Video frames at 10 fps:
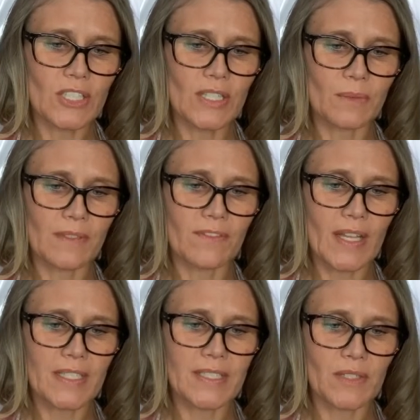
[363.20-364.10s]
that
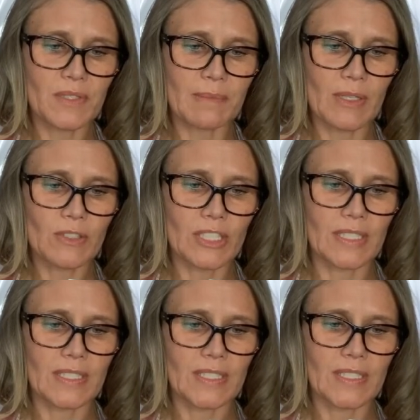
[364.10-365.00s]
reflects those
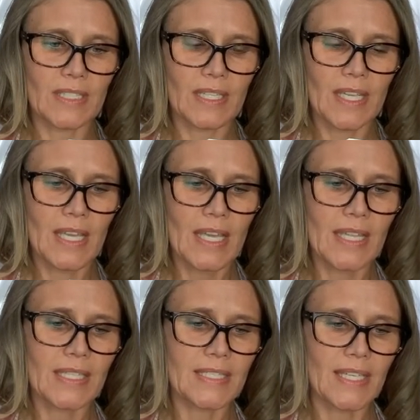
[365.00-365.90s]
emotions.
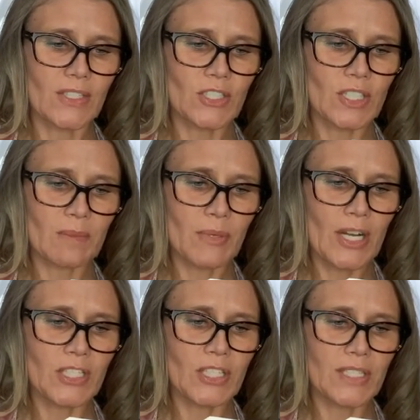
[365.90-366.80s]
These energy
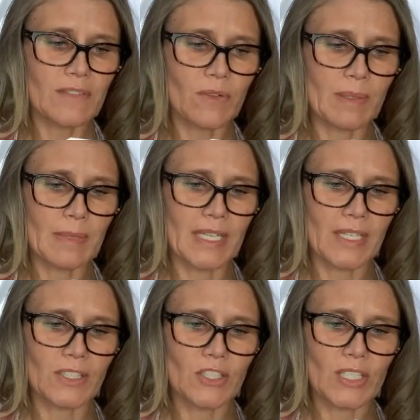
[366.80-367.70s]
impressions form an
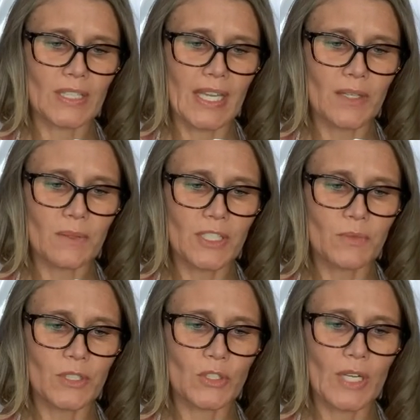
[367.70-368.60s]
energy language
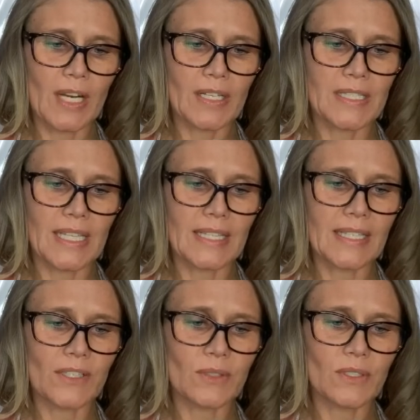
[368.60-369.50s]
which carries
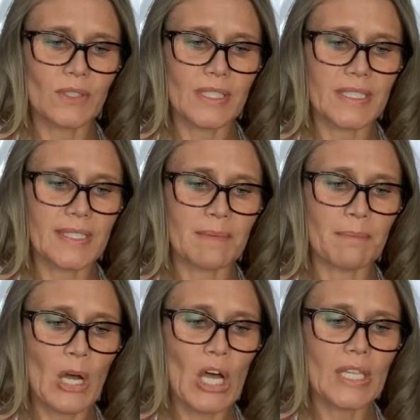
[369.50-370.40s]
literal and
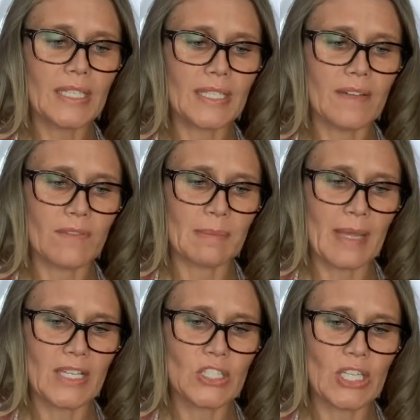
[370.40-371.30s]
symbolic
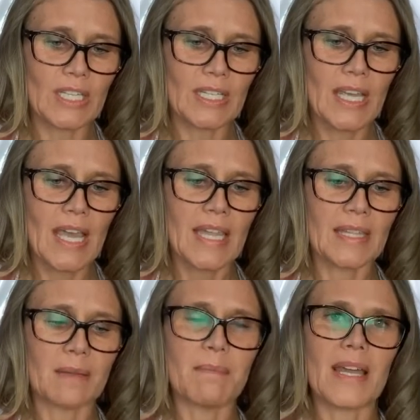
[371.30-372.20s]
information
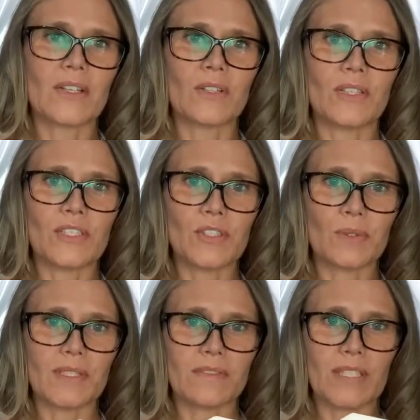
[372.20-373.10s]
that a medical
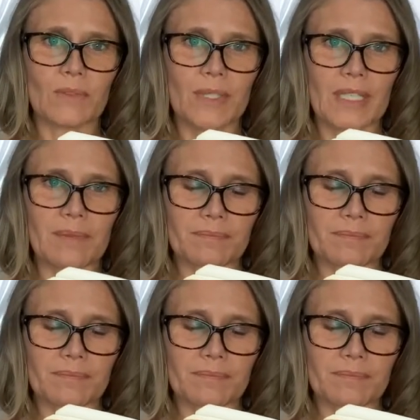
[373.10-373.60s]
intuitive can read.